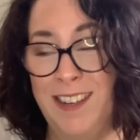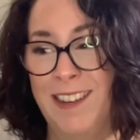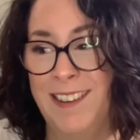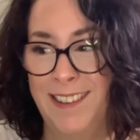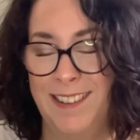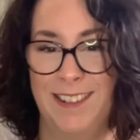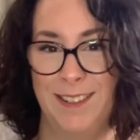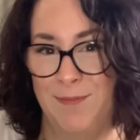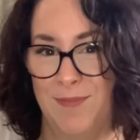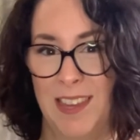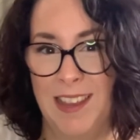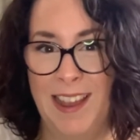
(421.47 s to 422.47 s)
and
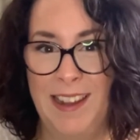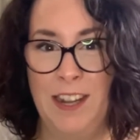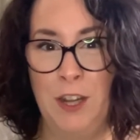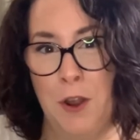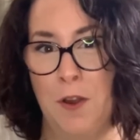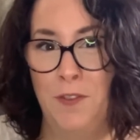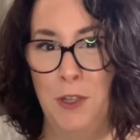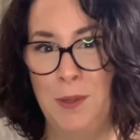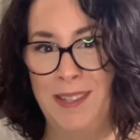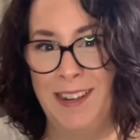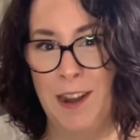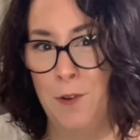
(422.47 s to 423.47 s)
I didn't know if
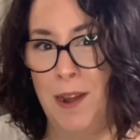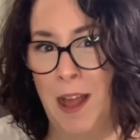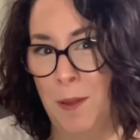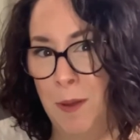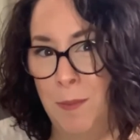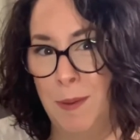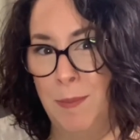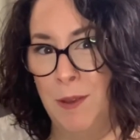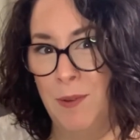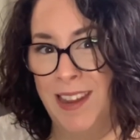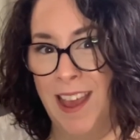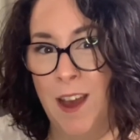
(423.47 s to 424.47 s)
choosing another Alma BB
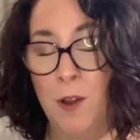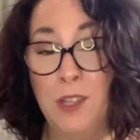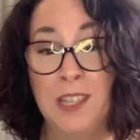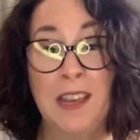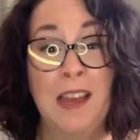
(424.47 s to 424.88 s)
would count,